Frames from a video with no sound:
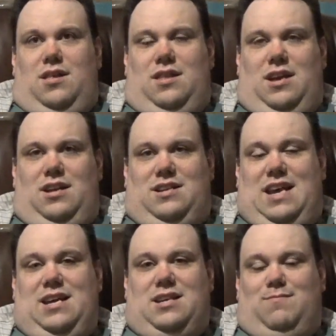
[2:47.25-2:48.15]
then
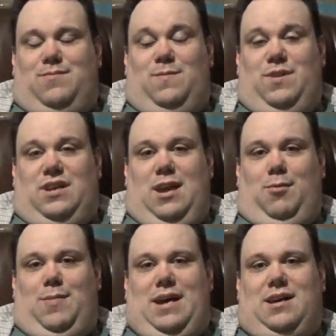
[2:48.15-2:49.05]
tagged it,
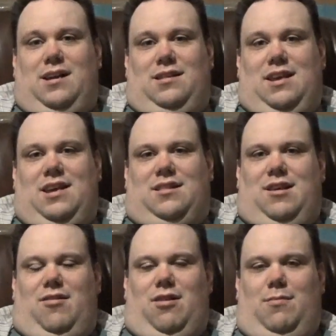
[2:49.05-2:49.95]
Gable back in, and they hit
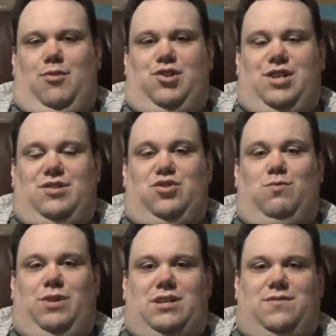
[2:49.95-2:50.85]
their bridging
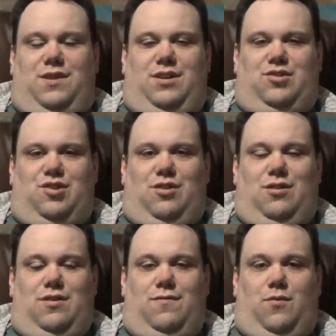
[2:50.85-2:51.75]
suplex
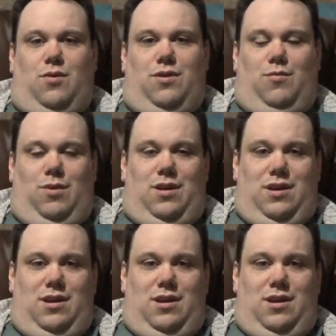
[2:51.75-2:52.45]
finisher for the